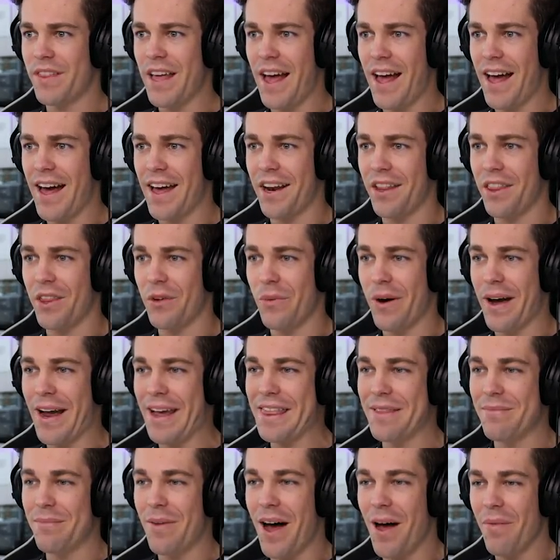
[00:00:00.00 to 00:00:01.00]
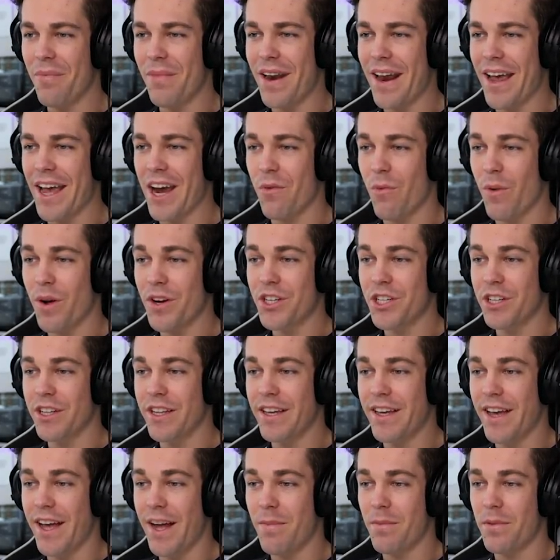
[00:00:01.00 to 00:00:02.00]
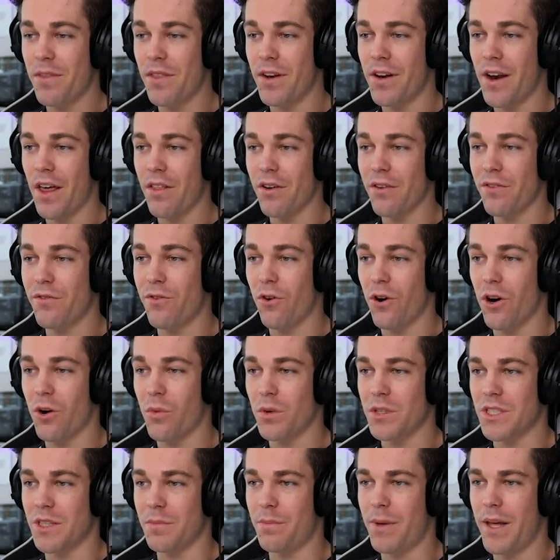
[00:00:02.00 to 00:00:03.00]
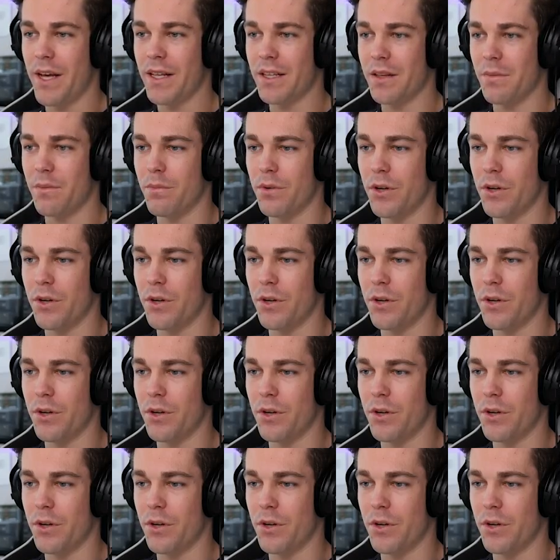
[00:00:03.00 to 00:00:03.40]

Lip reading: that out of the way, the mob that I originally came to the nether for was a piglin